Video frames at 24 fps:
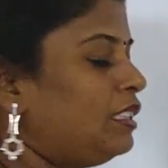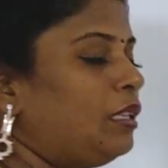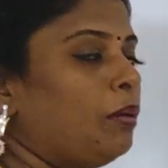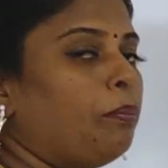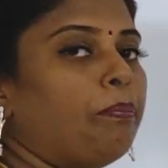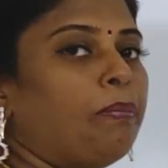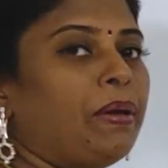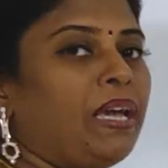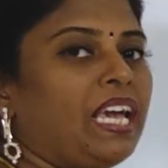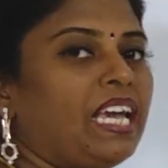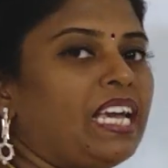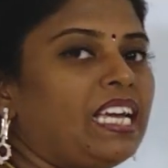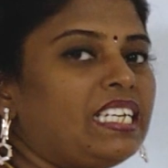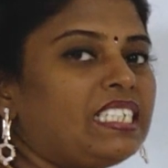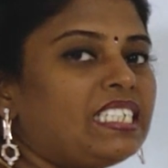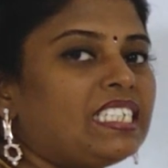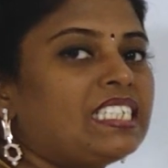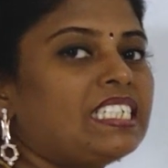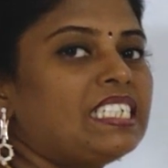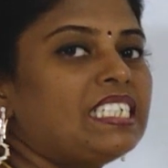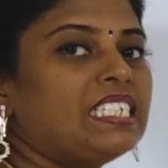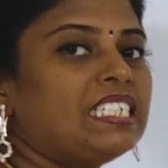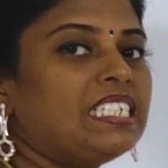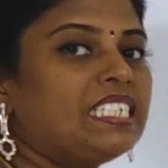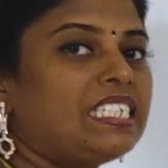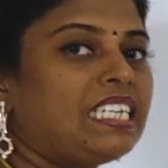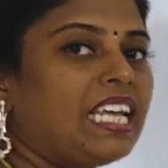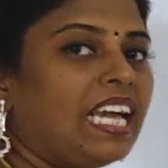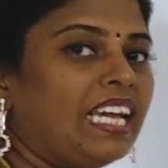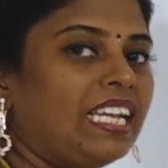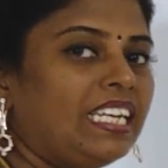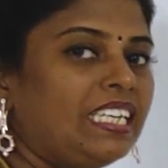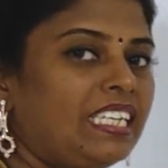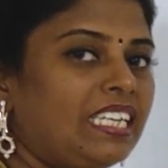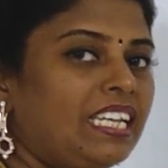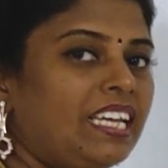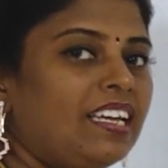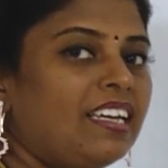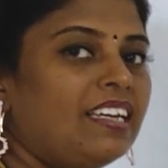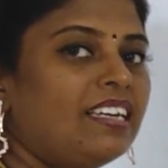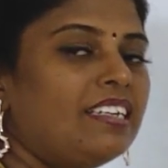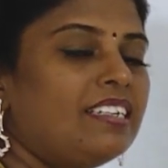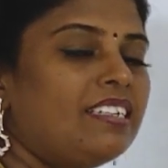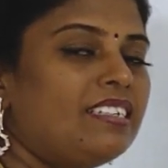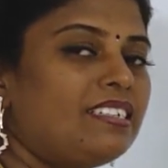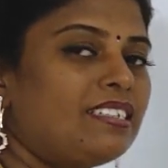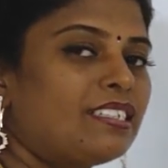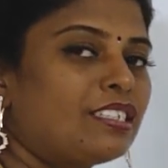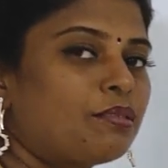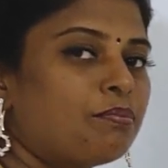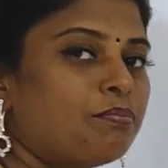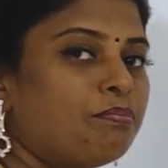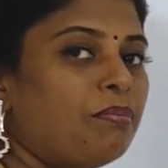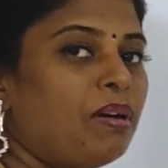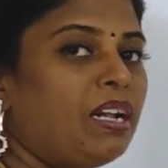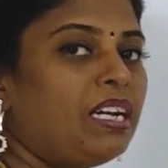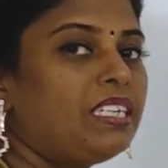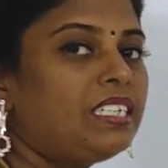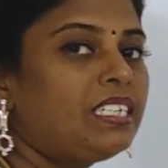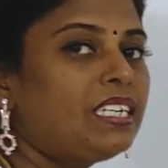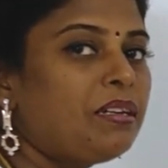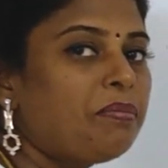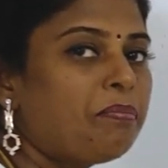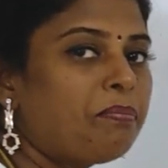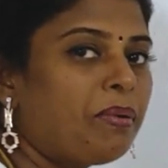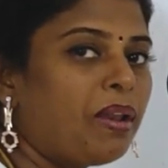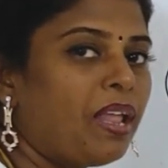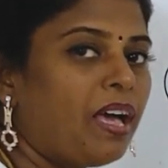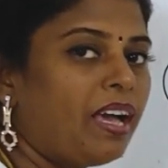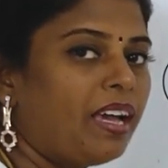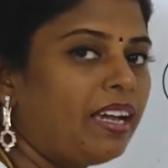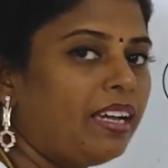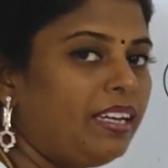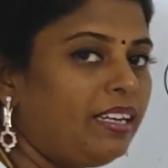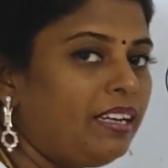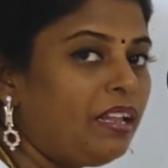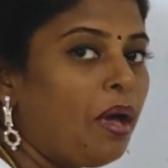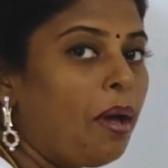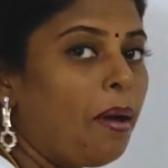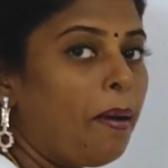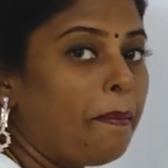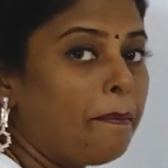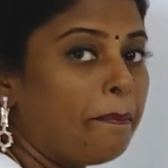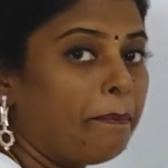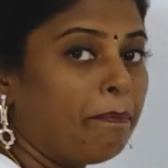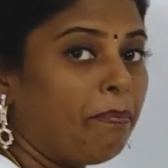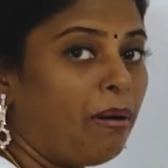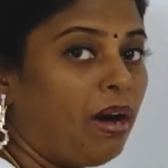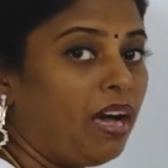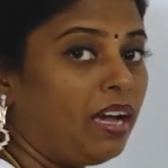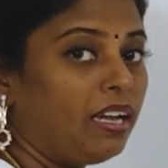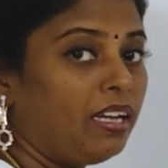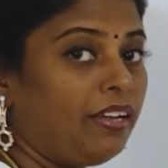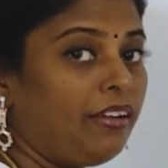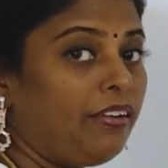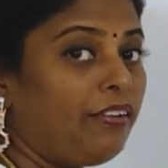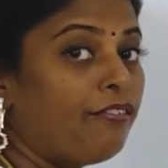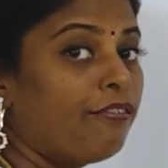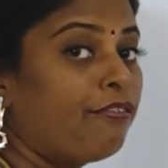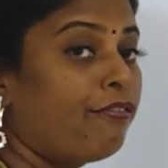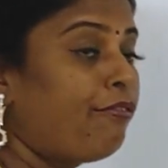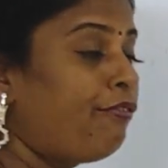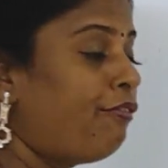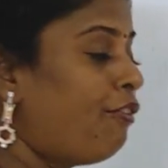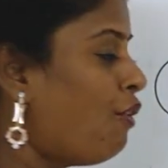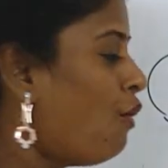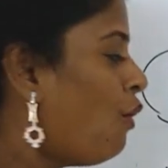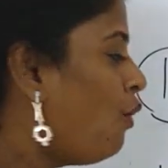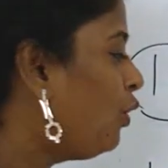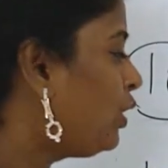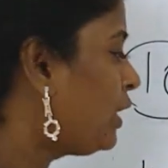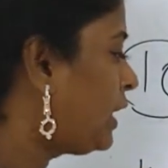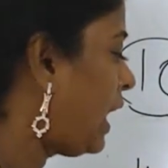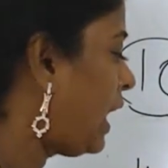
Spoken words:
the base 10 is multiplied by 4